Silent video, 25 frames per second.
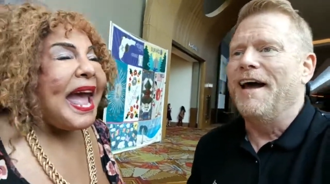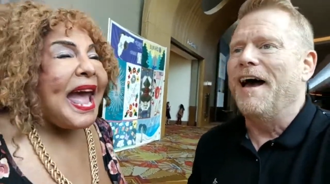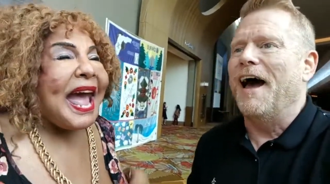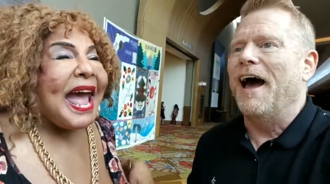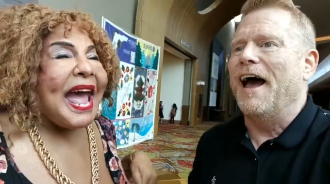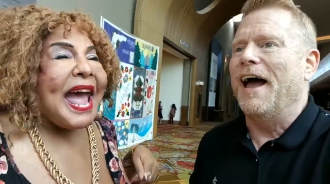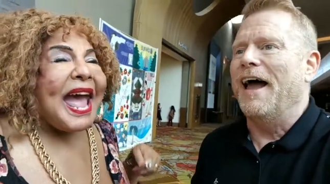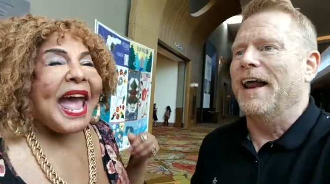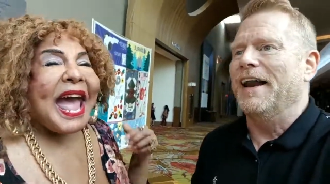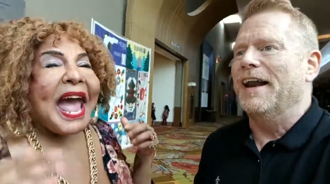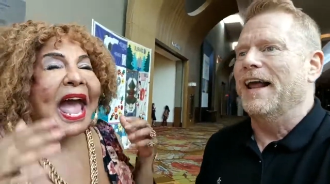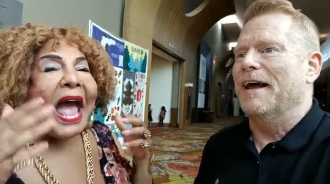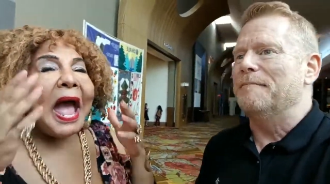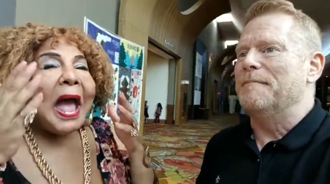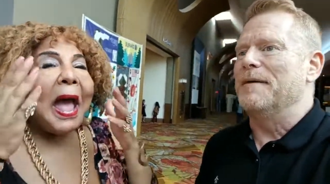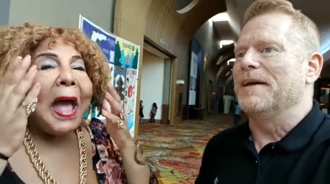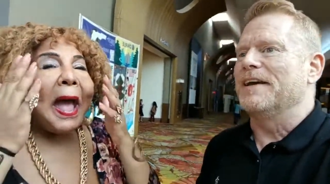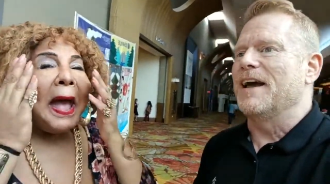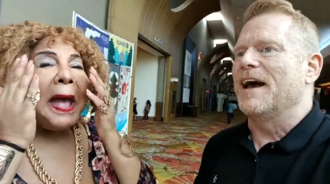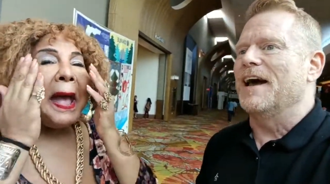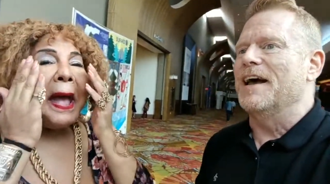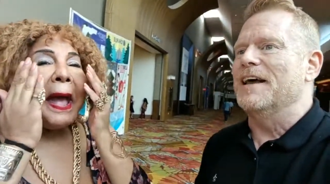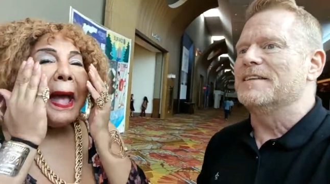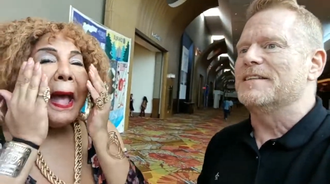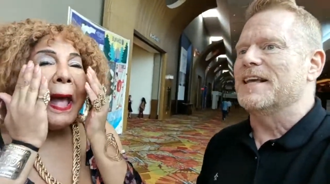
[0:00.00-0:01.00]
Speaker 1: And
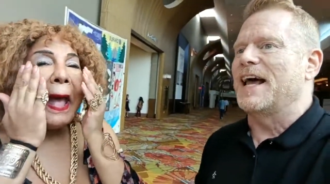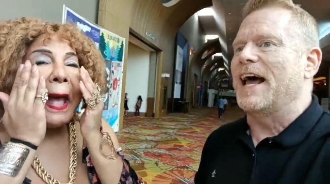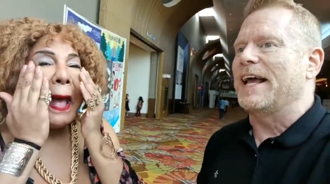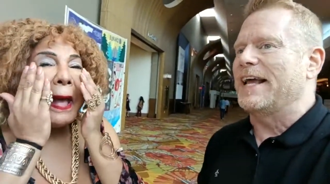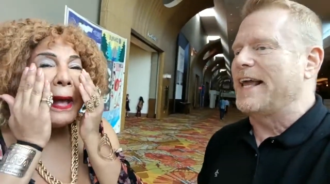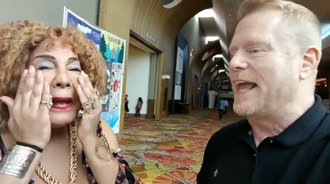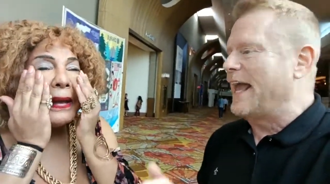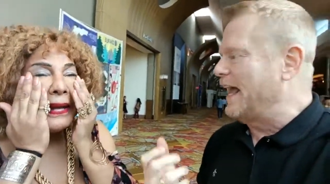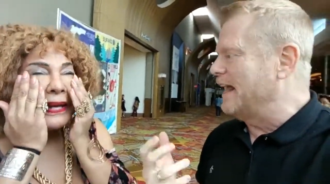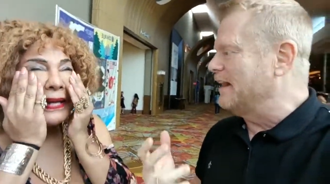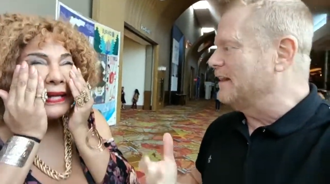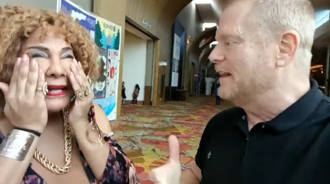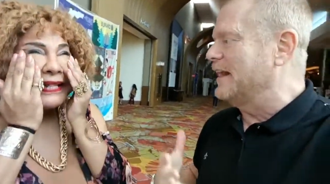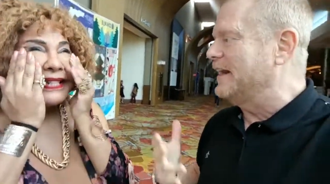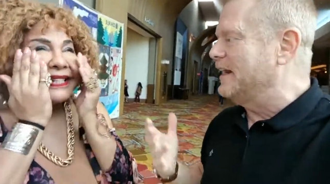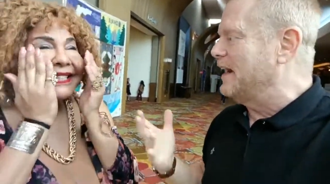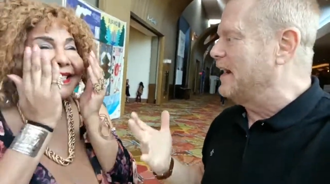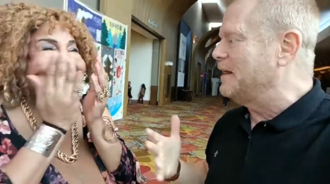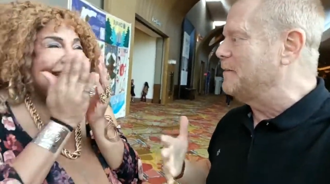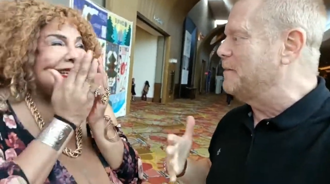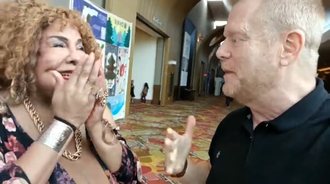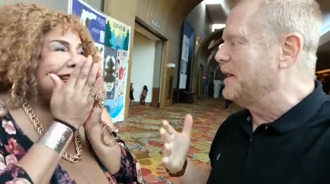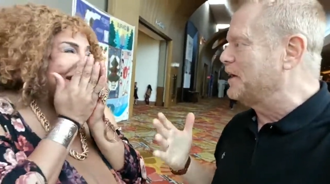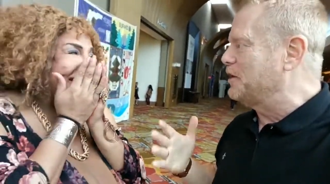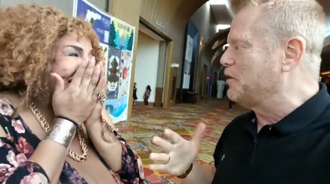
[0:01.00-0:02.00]
because I can't let
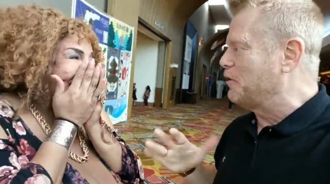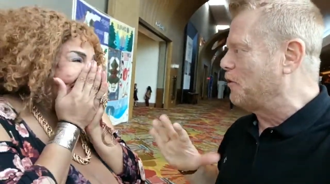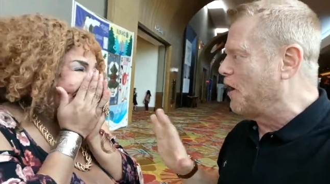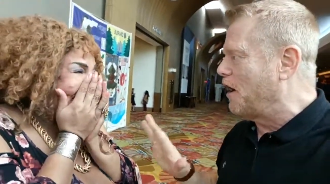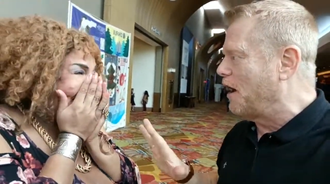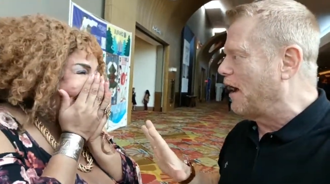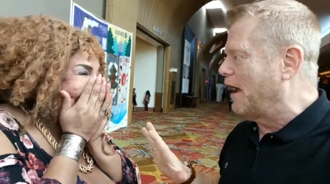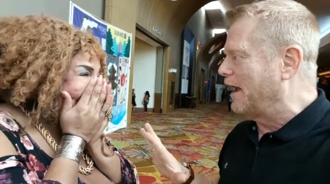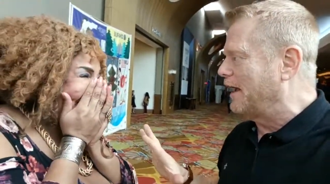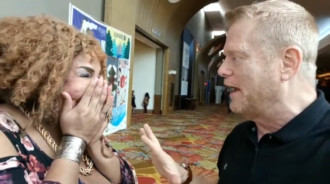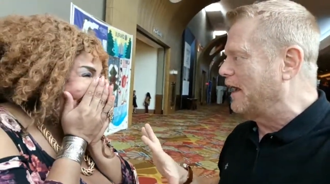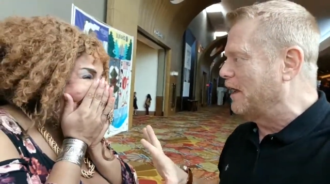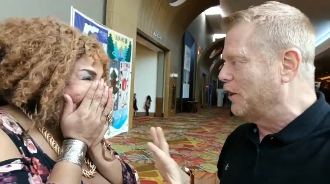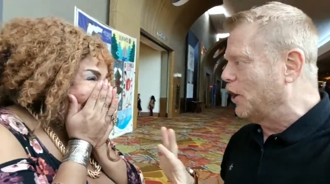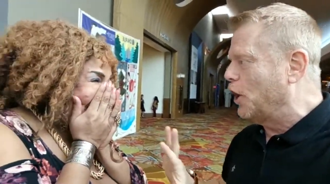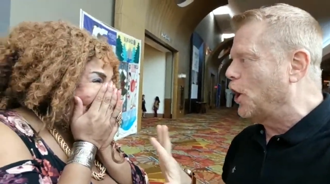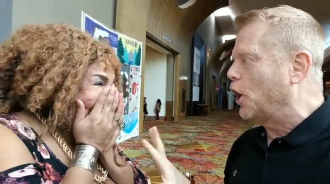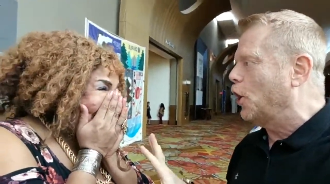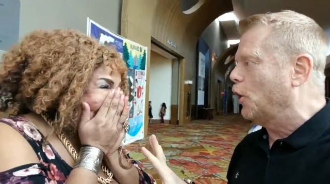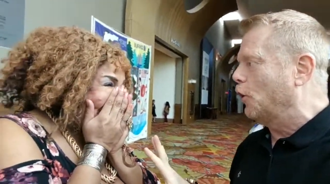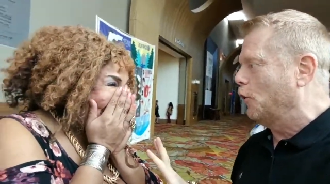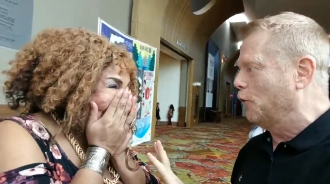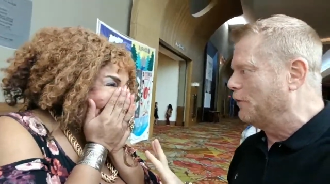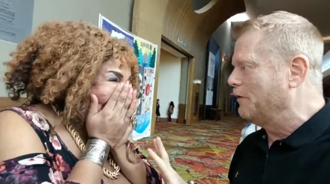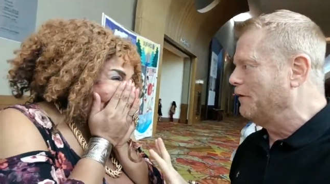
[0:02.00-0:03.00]
anybody cry
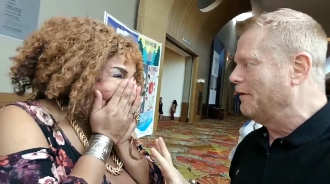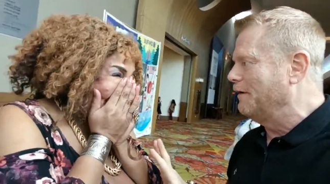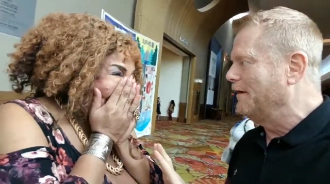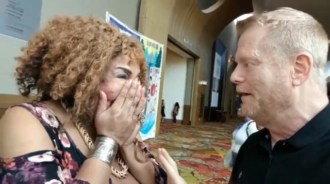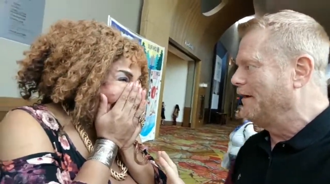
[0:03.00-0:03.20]
alone